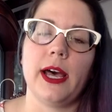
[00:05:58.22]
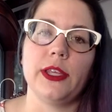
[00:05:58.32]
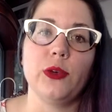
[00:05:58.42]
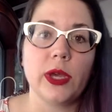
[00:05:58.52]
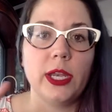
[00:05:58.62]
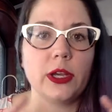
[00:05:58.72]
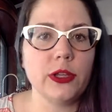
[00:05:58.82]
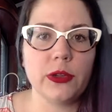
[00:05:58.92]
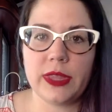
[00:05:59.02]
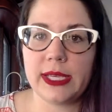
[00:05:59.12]
you can
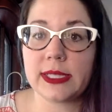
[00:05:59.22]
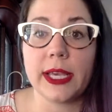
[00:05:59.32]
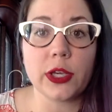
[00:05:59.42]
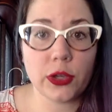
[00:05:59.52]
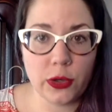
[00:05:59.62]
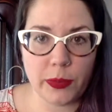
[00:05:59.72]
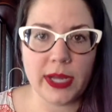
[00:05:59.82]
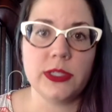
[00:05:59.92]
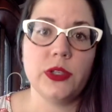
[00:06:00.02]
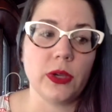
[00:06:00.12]
include things like
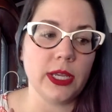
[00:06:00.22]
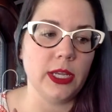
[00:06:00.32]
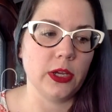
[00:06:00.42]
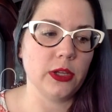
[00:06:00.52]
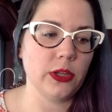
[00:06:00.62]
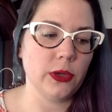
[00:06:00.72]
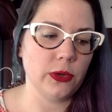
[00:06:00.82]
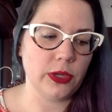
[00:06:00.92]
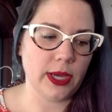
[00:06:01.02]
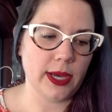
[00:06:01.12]
coupons. You can
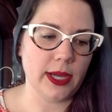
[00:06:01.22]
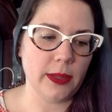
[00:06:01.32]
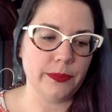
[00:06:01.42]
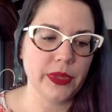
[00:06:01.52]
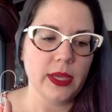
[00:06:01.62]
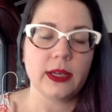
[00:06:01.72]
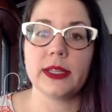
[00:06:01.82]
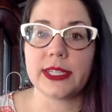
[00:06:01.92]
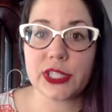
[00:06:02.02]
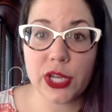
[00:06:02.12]
include
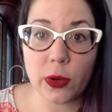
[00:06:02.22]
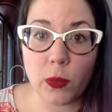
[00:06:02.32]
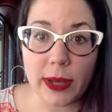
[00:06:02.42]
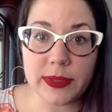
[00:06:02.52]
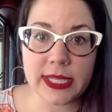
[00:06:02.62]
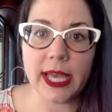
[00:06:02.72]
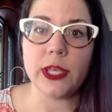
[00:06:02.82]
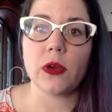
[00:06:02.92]
clicks to your website.